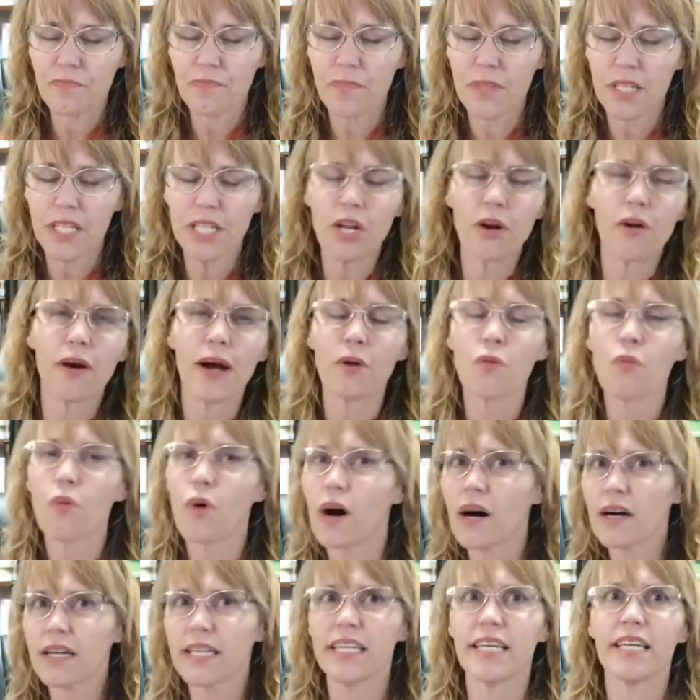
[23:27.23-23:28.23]
you know, I'd
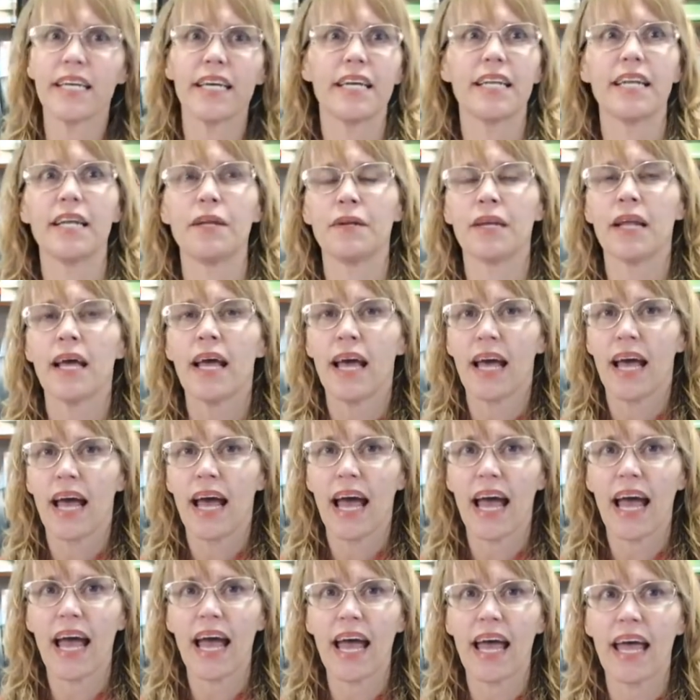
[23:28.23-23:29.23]
walk in and,
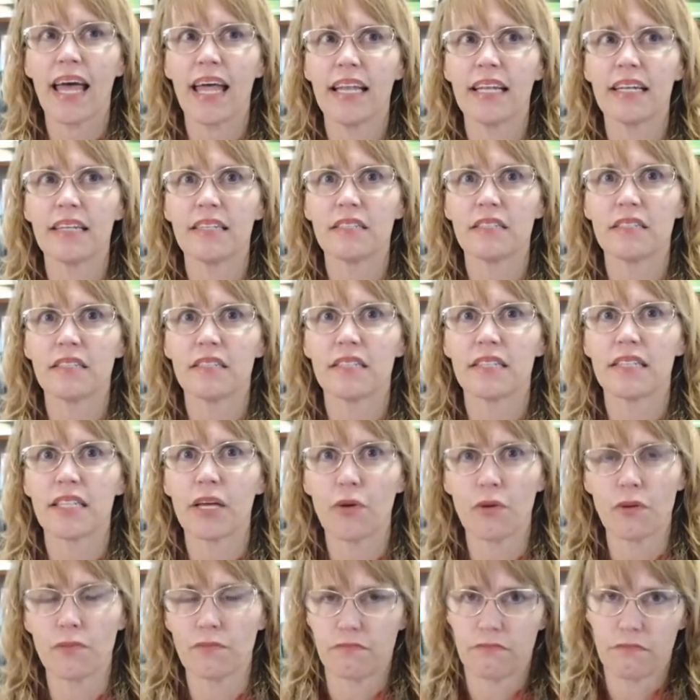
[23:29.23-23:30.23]
and there
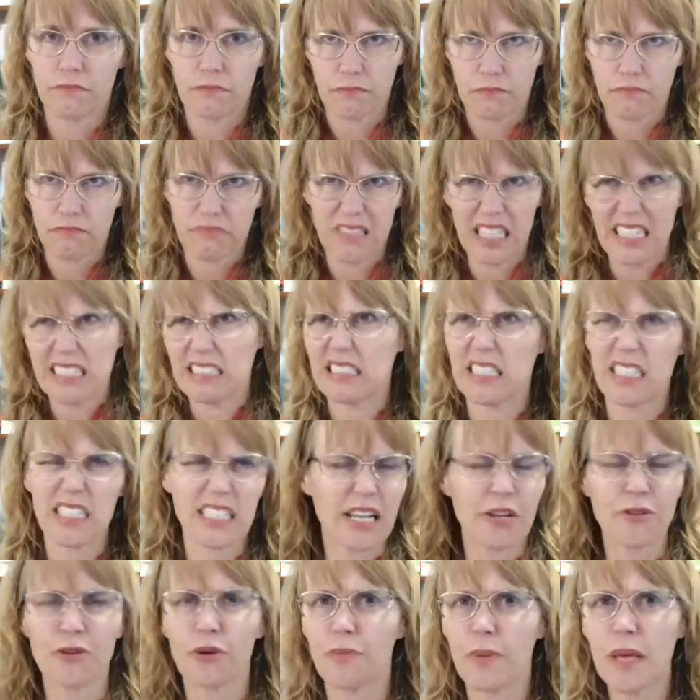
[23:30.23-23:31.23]
were like six
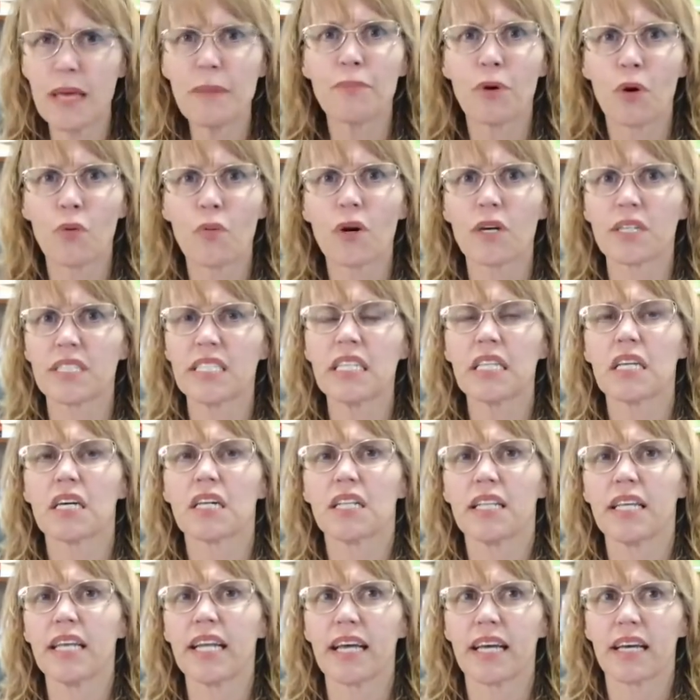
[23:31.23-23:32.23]
hundred people worked in the
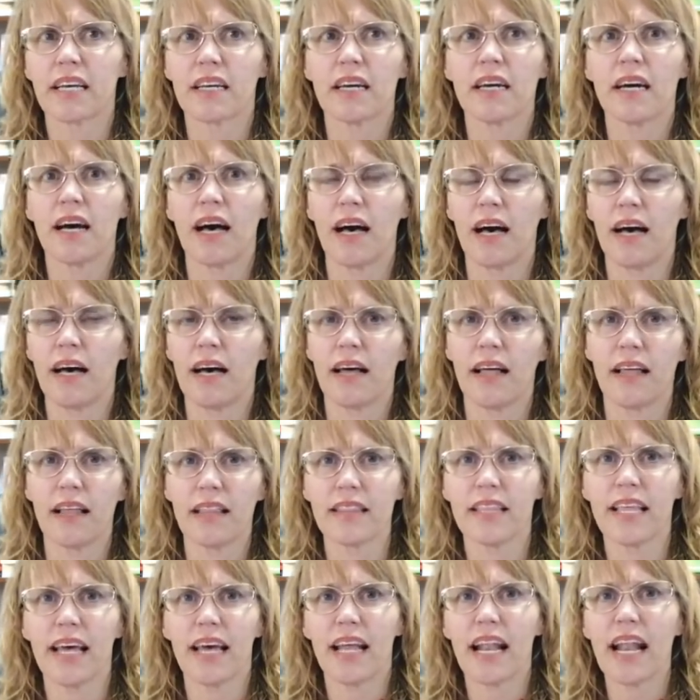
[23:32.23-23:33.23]
clinic uh,
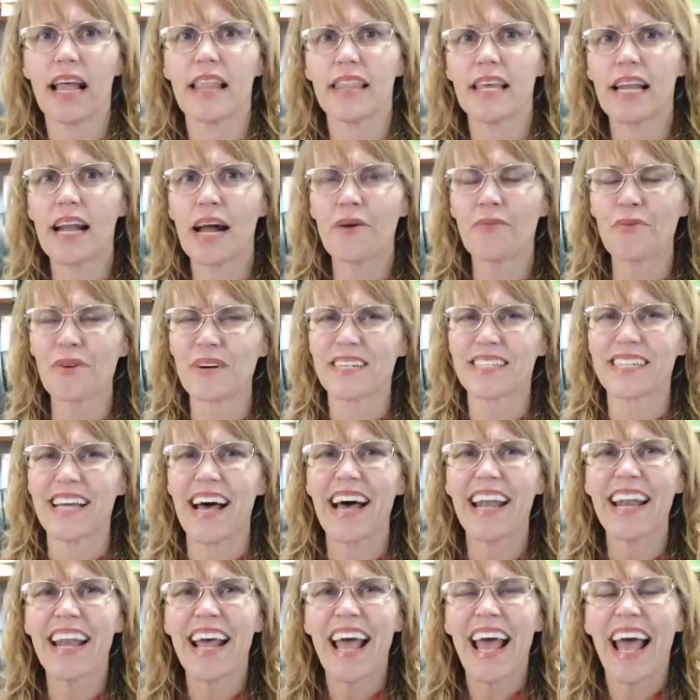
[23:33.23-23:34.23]
that, that I worked
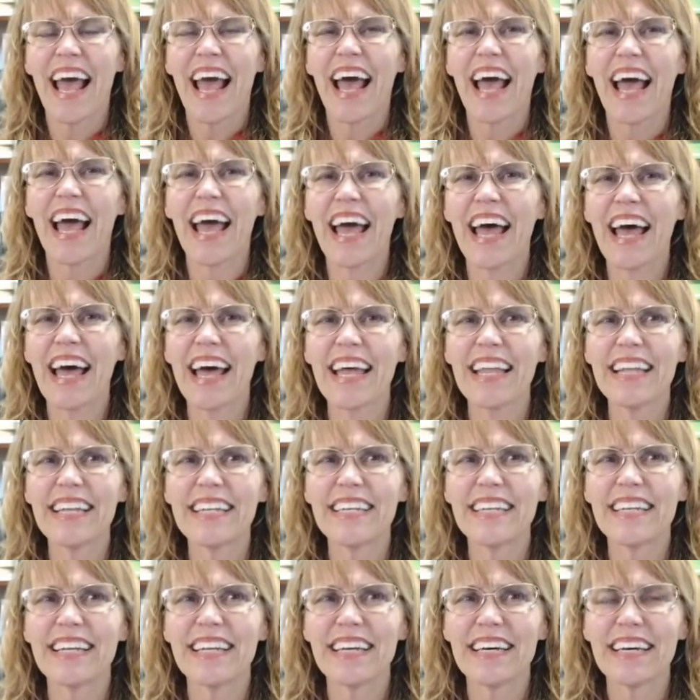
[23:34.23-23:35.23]
at.
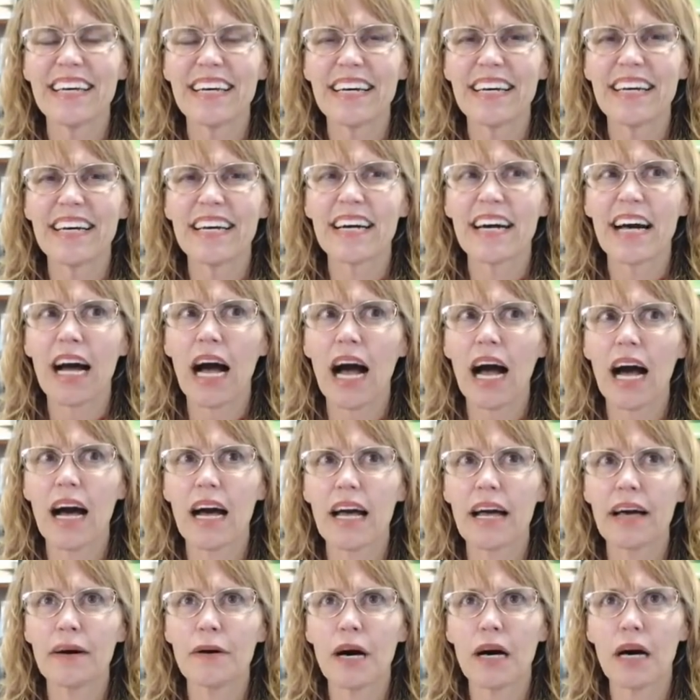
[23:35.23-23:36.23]
And
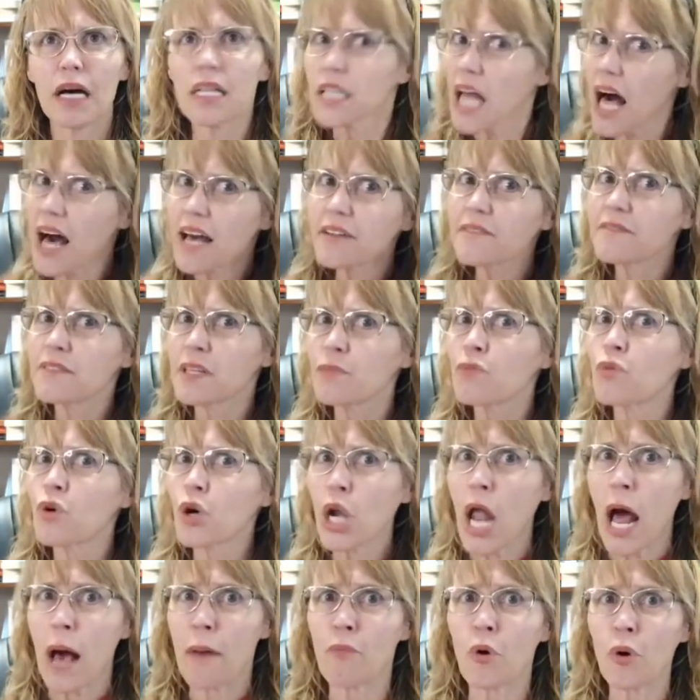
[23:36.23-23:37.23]
a lot of them were
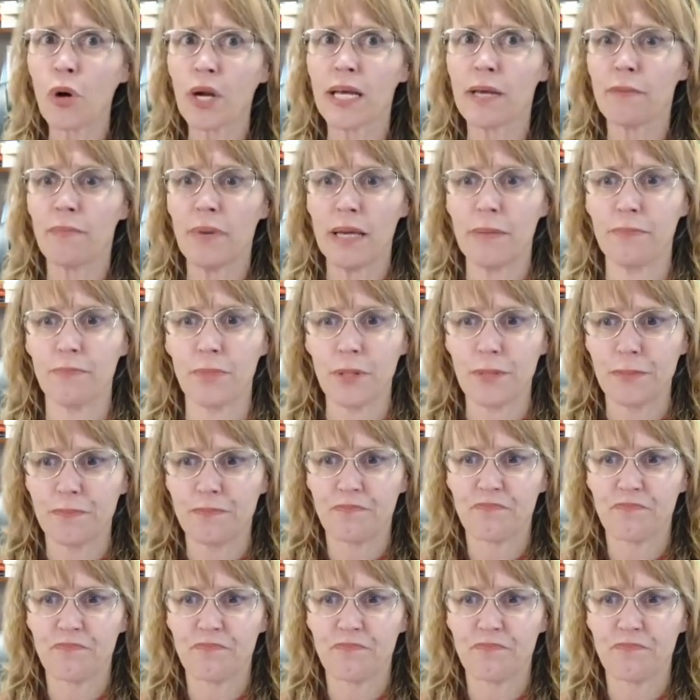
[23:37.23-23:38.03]
not morning people.